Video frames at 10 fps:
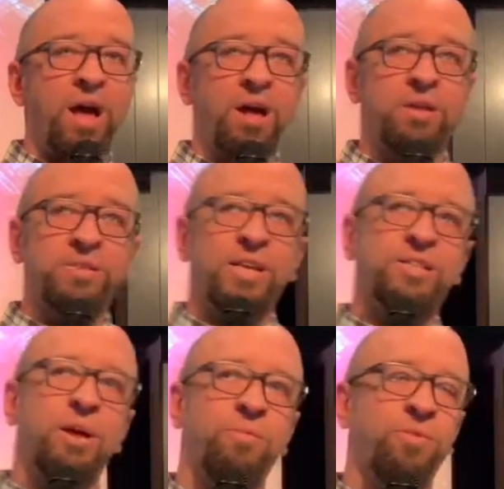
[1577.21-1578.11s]
I'm going to say
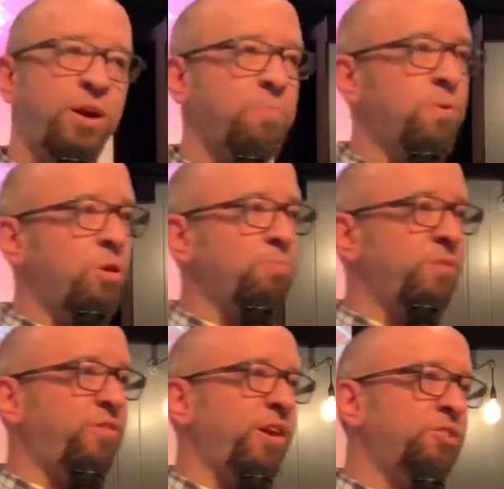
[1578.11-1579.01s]
something very bold
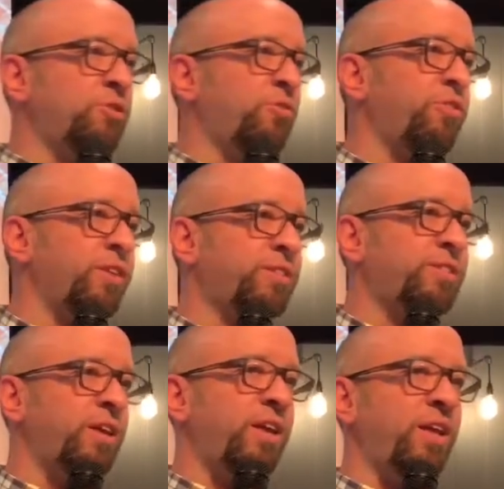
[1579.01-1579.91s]
but very true for this
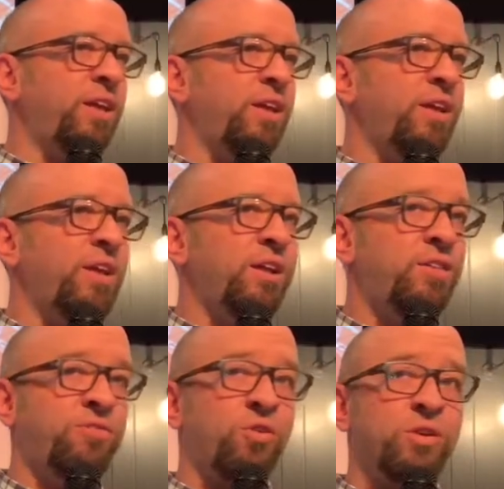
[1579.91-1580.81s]
city.
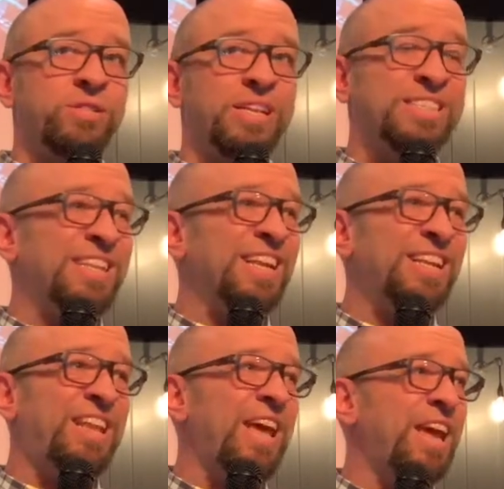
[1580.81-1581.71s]
Divorce is
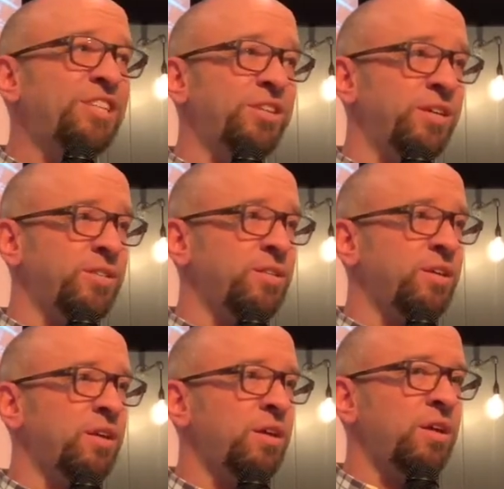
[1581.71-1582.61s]
contagious.
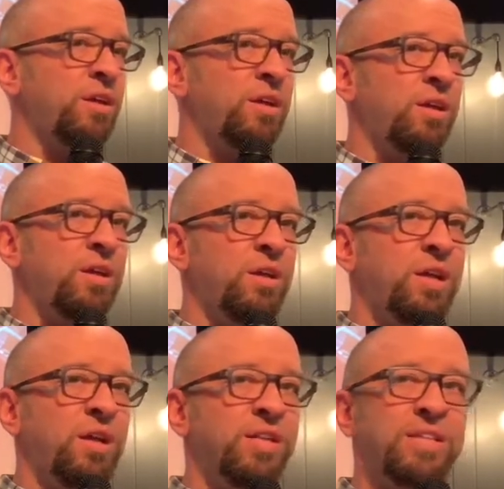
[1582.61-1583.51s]

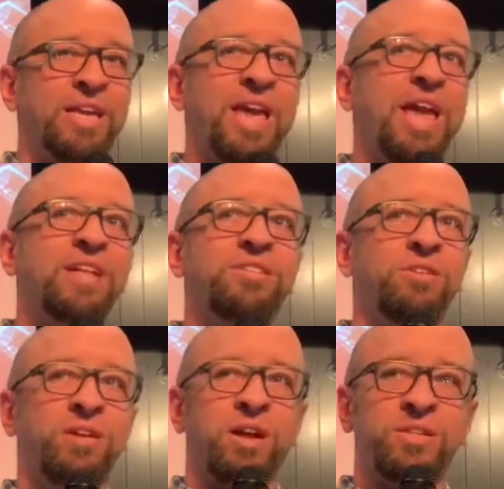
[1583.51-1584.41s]
It's a
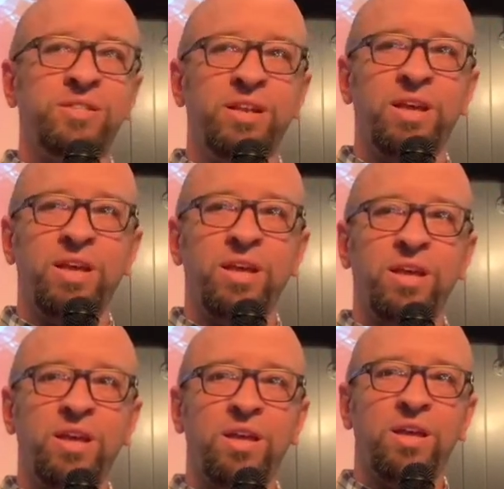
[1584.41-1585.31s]
cancer in our city
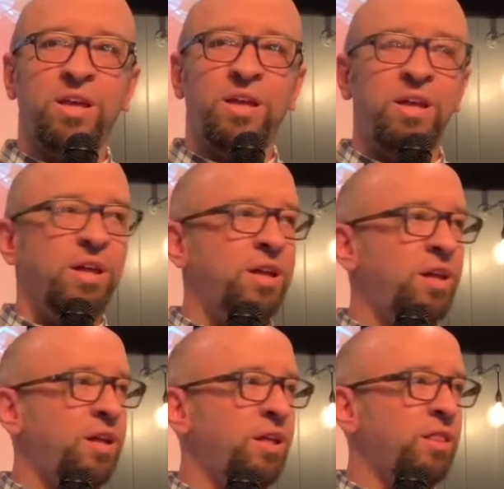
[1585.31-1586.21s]

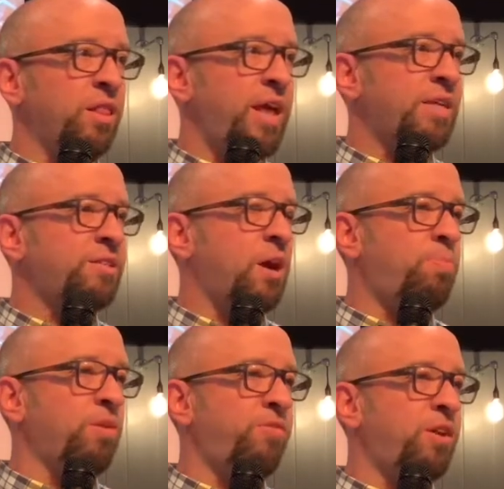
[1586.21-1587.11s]
the last
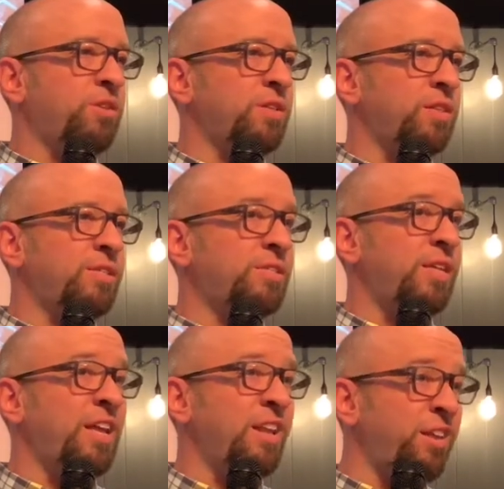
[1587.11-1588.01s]
couple of years in this
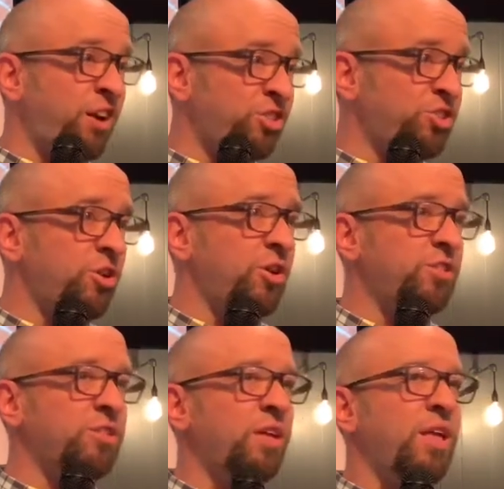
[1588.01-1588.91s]
city and in our
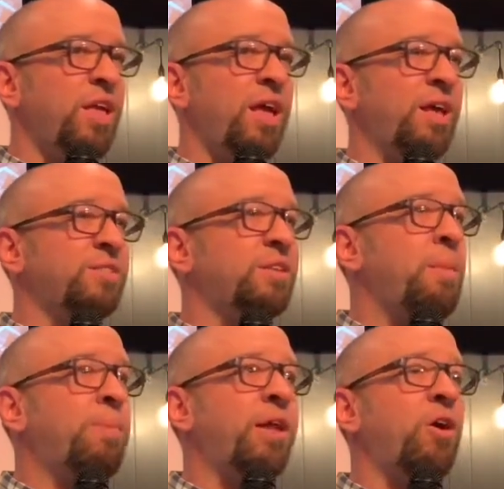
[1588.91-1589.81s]
church has
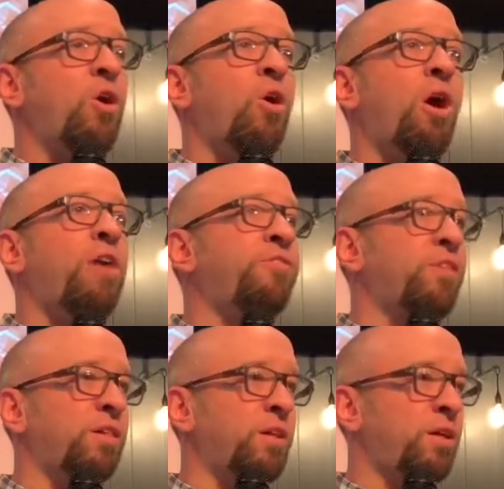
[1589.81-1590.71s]
been awful.